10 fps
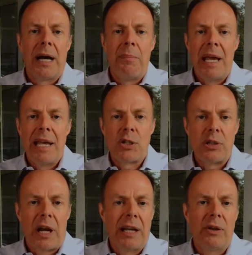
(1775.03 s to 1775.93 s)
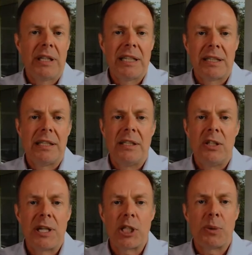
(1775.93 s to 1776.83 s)
As I look at the
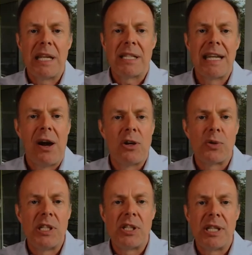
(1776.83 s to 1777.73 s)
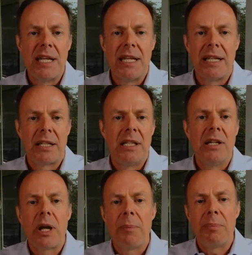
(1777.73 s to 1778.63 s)
U.S. space now, as we see
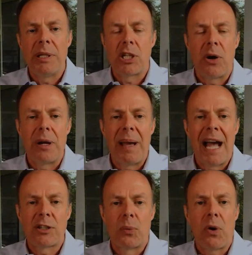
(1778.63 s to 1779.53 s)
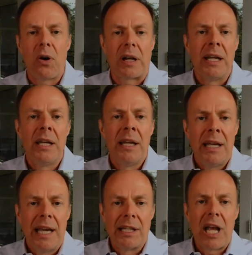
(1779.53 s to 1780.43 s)
companies going back to work,
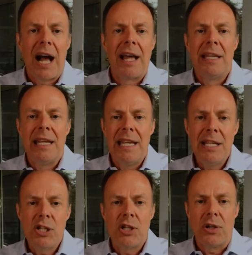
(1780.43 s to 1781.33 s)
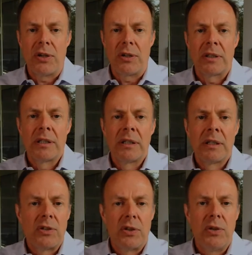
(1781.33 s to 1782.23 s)
it's gotten easier
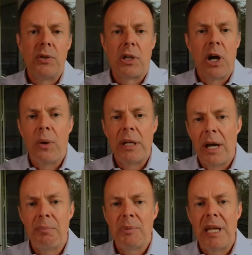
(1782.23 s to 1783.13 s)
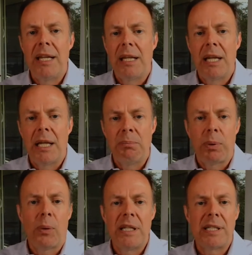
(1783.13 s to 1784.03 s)
to go and update
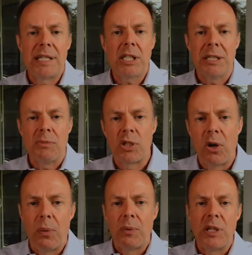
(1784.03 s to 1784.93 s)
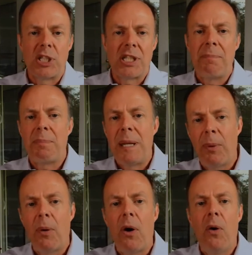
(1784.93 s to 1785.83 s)
employee systems. So when we sent
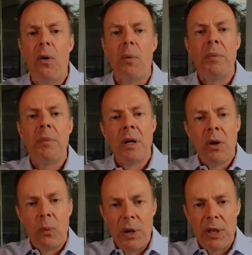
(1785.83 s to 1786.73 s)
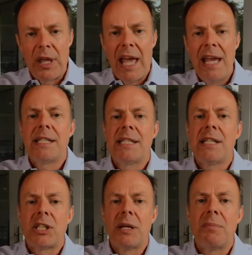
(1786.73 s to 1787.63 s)
people home with a
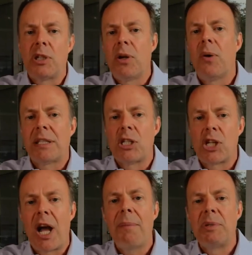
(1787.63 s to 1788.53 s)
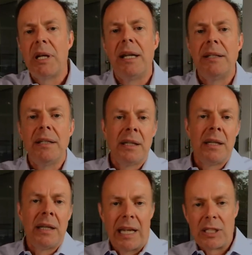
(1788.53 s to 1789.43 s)
system to go get the job done,
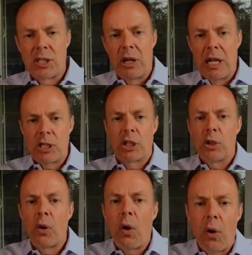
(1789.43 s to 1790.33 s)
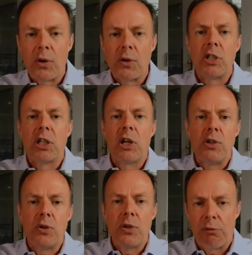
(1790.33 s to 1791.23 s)
it's a little harder to go
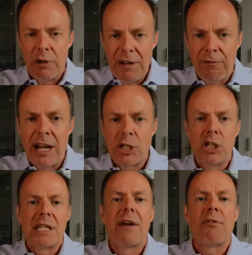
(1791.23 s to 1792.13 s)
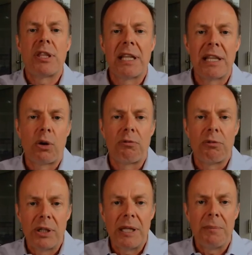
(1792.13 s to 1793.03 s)
do the refreshes and everything that are
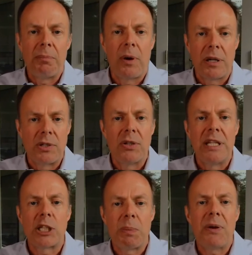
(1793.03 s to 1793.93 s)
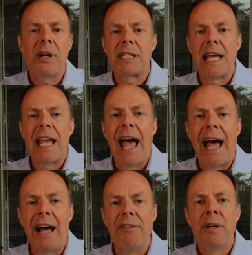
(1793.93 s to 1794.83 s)
really important to the experience they
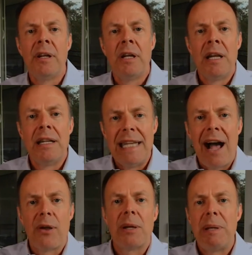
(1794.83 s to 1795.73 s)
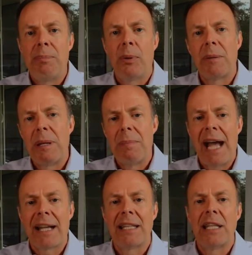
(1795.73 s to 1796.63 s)
have. Now that people can be
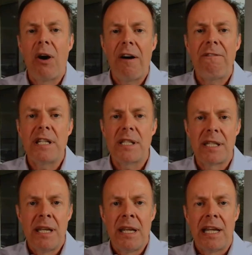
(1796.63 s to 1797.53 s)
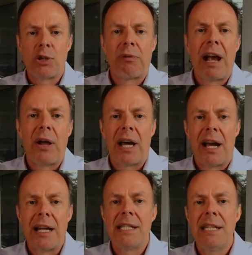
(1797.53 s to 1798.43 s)
back in the office, it's around the
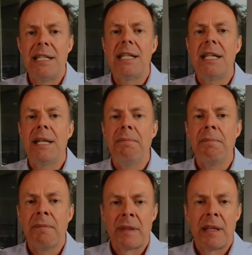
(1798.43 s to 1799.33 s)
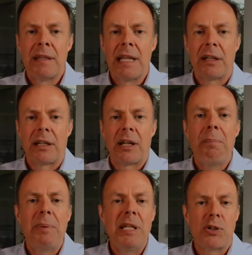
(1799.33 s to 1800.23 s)
IT team. The
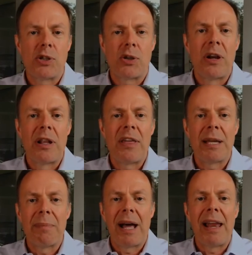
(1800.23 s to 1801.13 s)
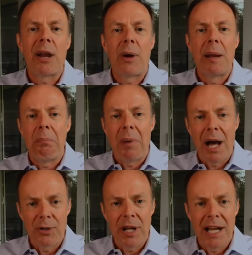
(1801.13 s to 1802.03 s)
companies are starting to think about, how do I
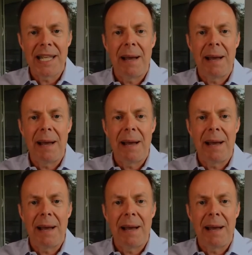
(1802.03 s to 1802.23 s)
modernize that